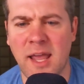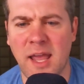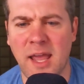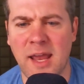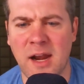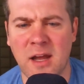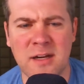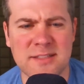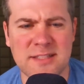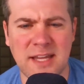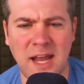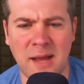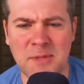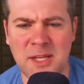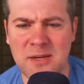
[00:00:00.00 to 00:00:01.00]
And honestly,
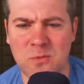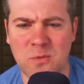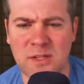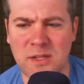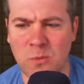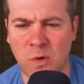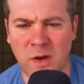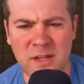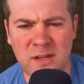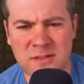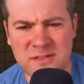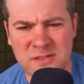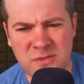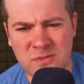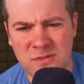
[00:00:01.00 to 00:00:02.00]
I'm like, really, what do y'all
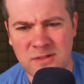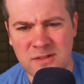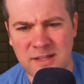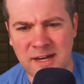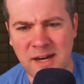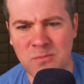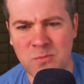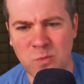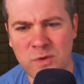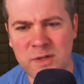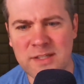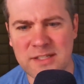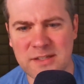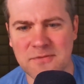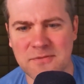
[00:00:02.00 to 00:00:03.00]
do? Like, I'm
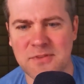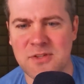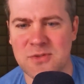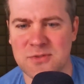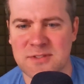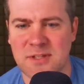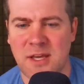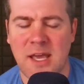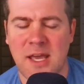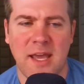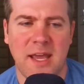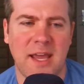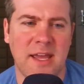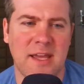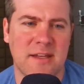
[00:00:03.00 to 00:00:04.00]
really confused.
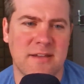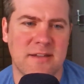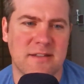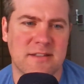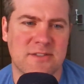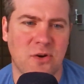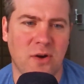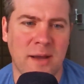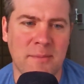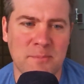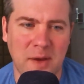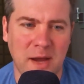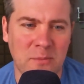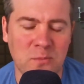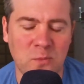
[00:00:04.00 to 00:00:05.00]
And so
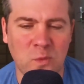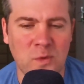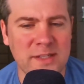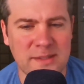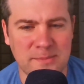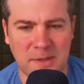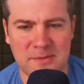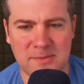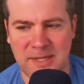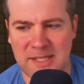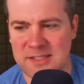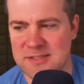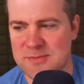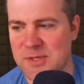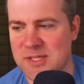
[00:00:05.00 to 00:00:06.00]
I'm really pumped about
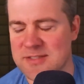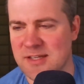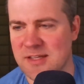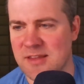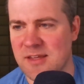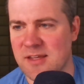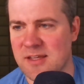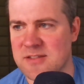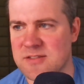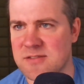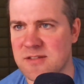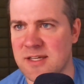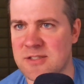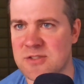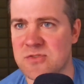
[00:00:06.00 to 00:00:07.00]
this because I think it's
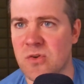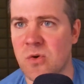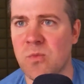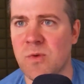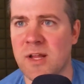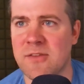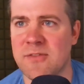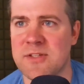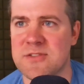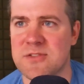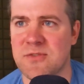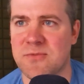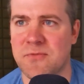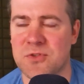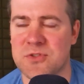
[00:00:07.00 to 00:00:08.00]
so relevant
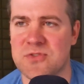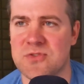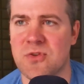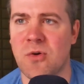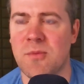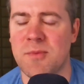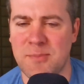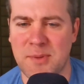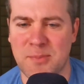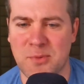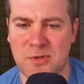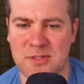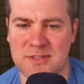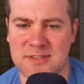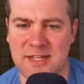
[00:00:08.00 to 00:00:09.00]
for so many
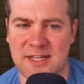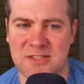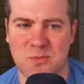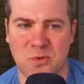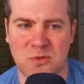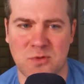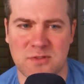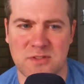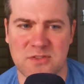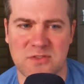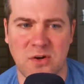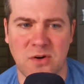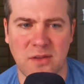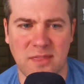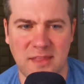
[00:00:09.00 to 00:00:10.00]
people in the SaaS world to
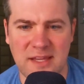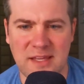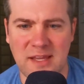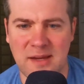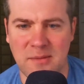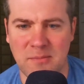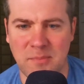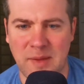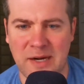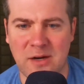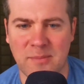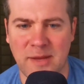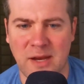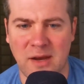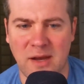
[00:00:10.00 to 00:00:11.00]
start thinking better
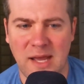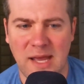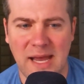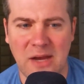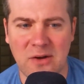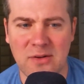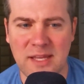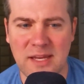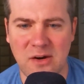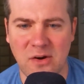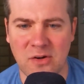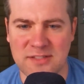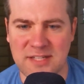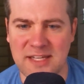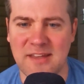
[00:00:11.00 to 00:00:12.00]
about how do they
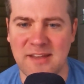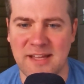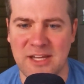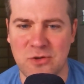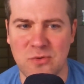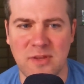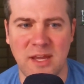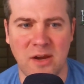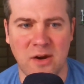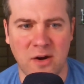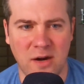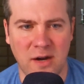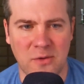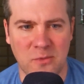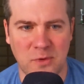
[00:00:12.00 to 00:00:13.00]
articulate who they
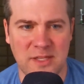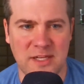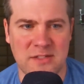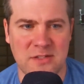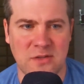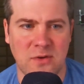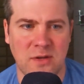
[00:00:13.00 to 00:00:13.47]
are and what they do.